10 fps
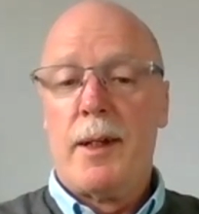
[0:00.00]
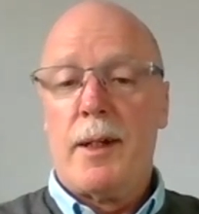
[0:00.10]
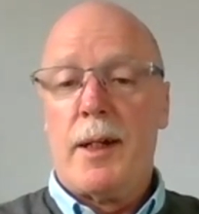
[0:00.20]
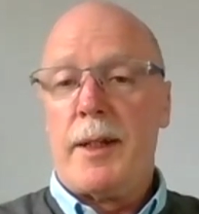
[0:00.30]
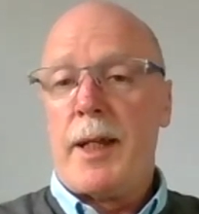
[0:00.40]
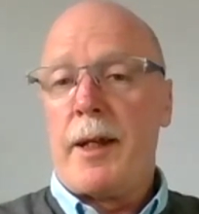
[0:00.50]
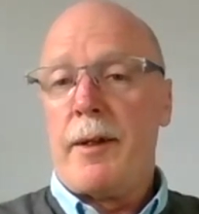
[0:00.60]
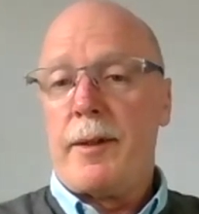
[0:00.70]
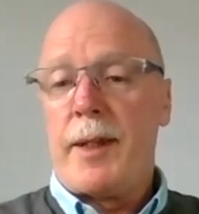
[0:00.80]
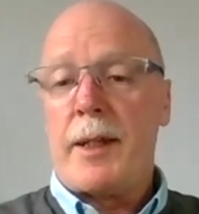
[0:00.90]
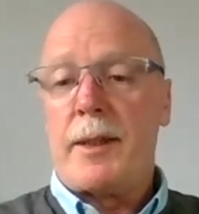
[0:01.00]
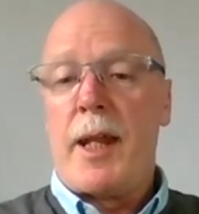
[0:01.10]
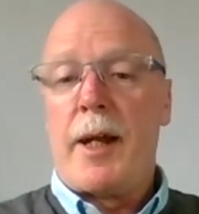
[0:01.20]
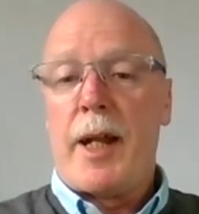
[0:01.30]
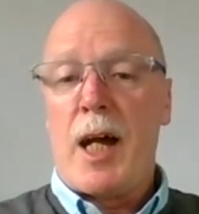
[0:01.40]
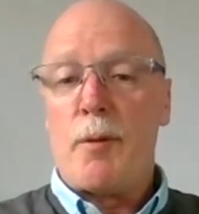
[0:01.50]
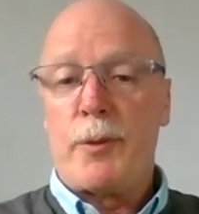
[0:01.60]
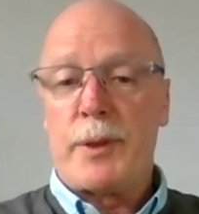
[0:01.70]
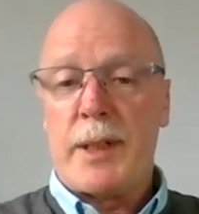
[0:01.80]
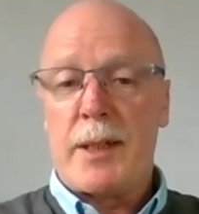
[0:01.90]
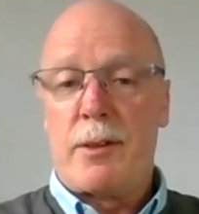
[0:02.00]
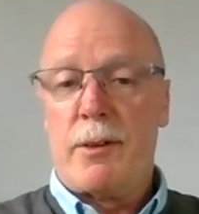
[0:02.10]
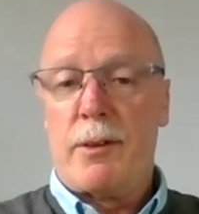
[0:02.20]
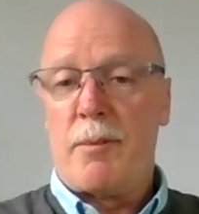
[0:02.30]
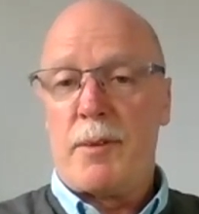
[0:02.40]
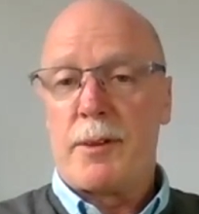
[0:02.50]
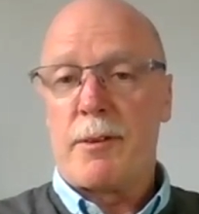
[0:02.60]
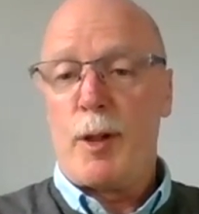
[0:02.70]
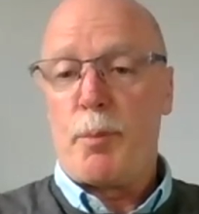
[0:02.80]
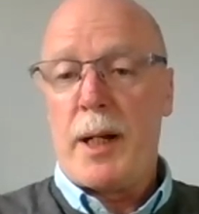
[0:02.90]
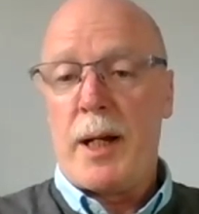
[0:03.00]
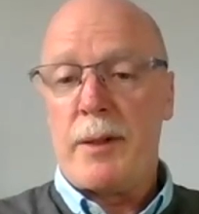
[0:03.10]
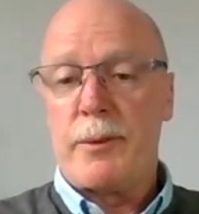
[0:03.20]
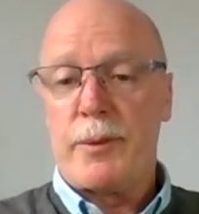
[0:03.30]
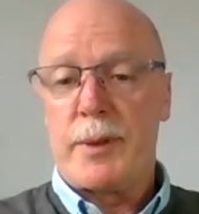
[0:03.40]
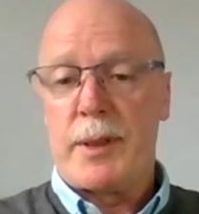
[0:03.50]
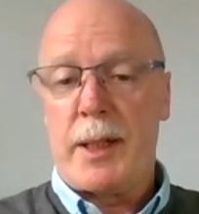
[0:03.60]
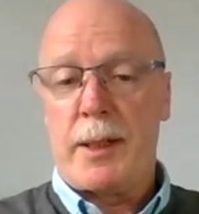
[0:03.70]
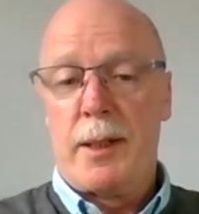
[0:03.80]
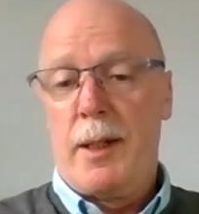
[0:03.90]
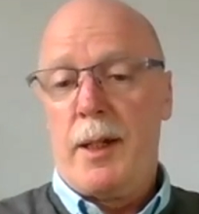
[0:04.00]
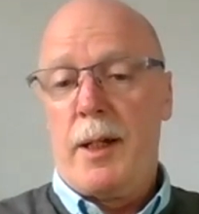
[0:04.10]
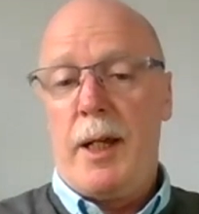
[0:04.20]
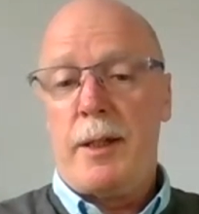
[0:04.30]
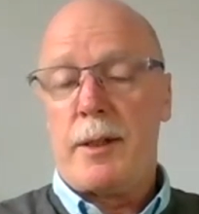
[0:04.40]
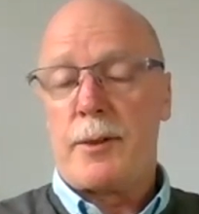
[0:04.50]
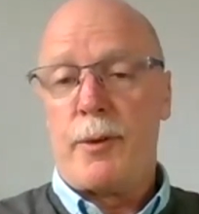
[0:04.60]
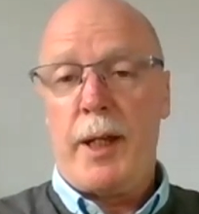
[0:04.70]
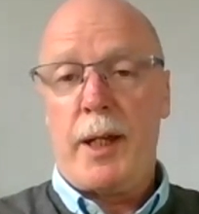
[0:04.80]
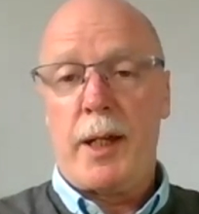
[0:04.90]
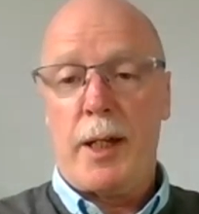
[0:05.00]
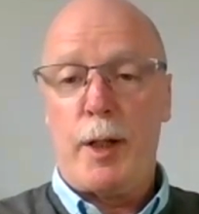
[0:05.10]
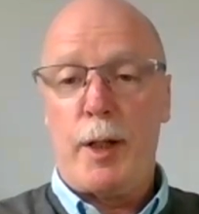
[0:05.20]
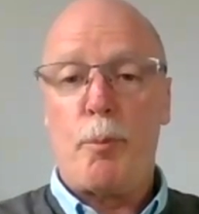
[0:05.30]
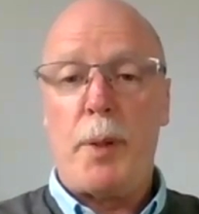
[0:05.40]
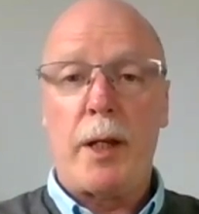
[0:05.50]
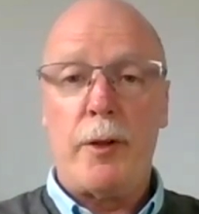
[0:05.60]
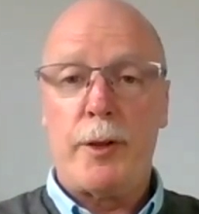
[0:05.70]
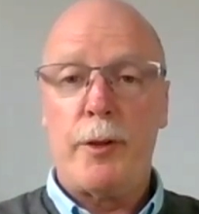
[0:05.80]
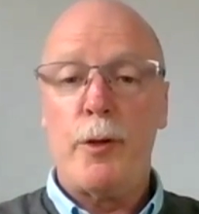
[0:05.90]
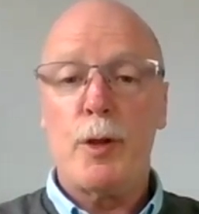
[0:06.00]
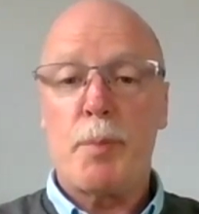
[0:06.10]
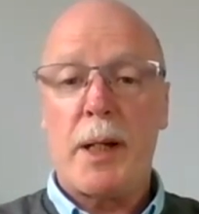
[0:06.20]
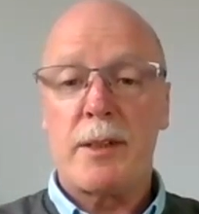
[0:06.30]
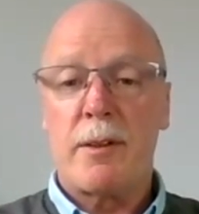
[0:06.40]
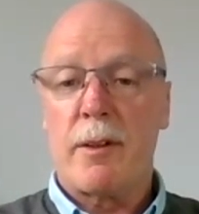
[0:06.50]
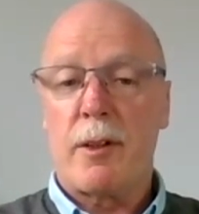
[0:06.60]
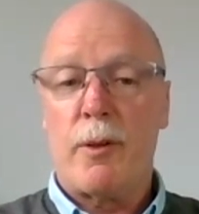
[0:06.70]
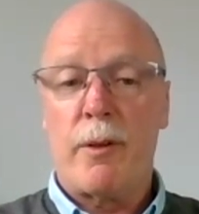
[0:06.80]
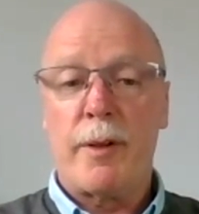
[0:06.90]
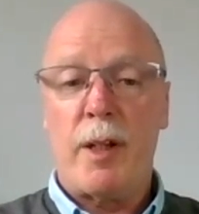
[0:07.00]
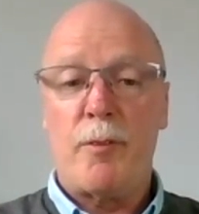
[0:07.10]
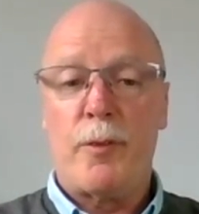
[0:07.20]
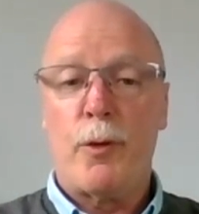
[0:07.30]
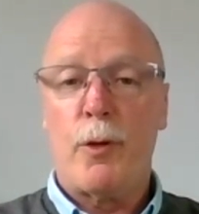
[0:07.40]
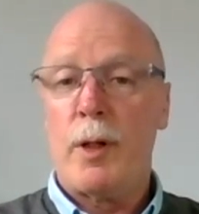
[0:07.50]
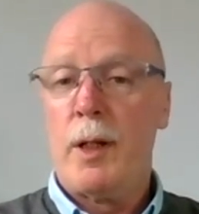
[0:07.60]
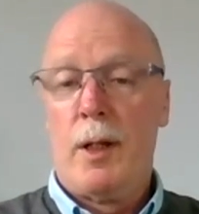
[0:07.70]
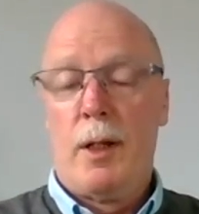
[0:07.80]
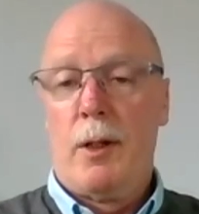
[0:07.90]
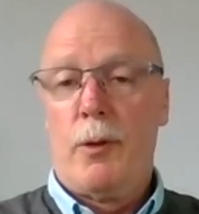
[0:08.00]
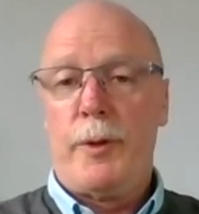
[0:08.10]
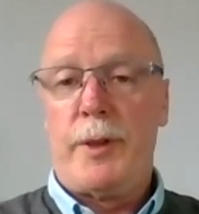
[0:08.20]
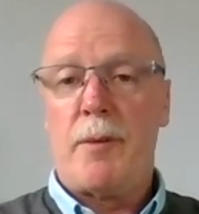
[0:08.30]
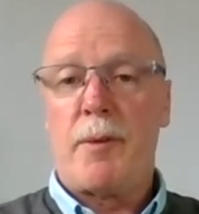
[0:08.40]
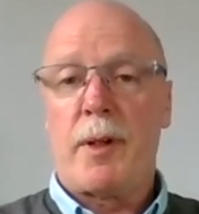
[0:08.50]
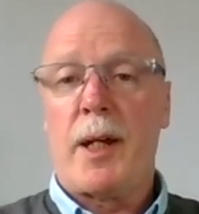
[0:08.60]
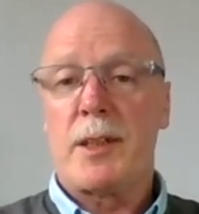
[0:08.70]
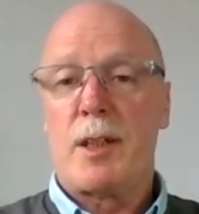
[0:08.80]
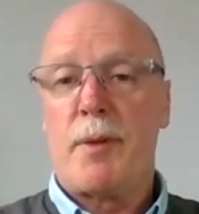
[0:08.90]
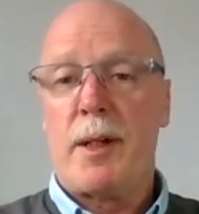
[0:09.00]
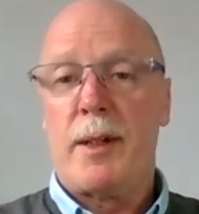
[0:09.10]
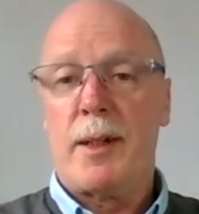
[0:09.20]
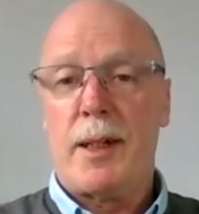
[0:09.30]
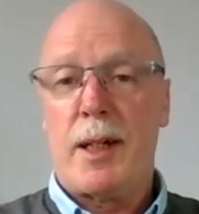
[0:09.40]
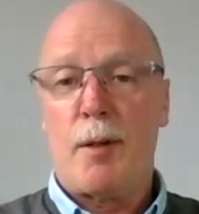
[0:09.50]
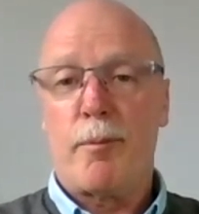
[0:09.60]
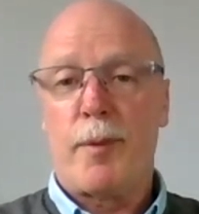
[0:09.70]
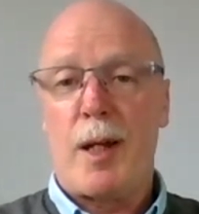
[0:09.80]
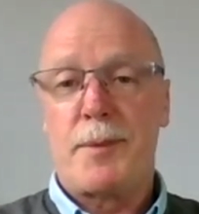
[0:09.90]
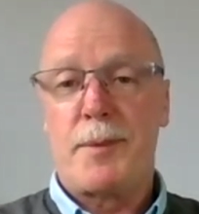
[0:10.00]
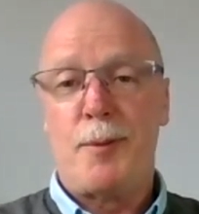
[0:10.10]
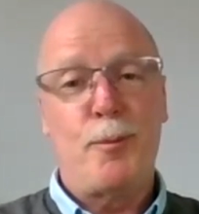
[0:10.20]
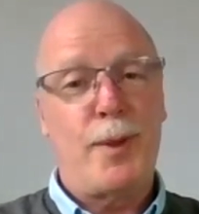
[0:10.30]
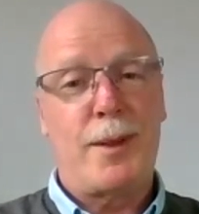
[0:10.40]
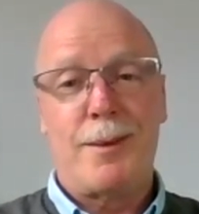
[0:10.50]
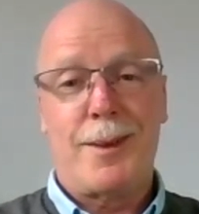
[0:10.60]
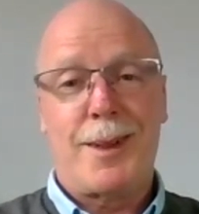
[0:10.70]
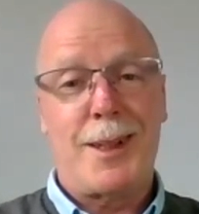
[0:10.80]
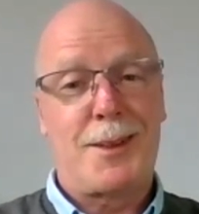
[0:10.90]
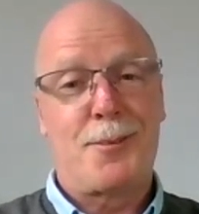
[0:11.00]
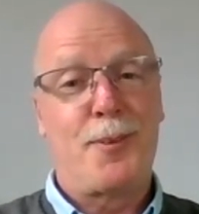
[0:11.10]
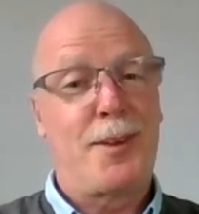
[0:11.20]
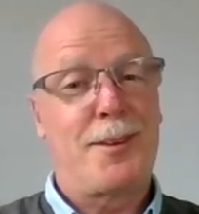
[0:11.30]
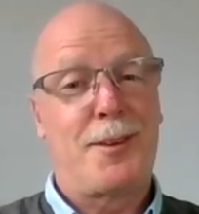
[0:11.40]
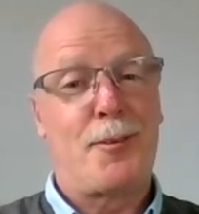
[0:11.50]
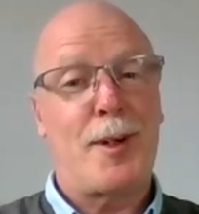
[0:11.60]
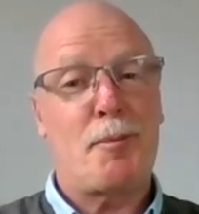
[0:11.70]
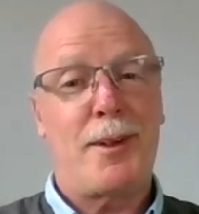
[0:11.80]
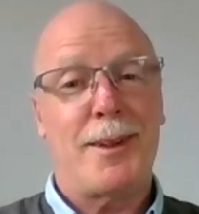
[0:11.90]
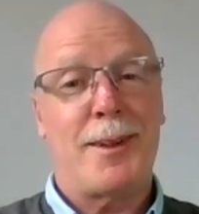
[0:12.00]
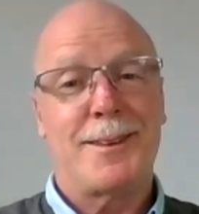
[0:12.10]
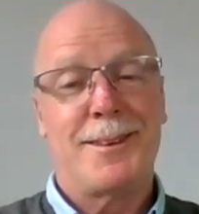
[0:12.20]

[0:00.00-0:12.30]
And that then enables us to have discrete parcels that industry can pick and choose based on the quality for whichever customer comes in with the right price.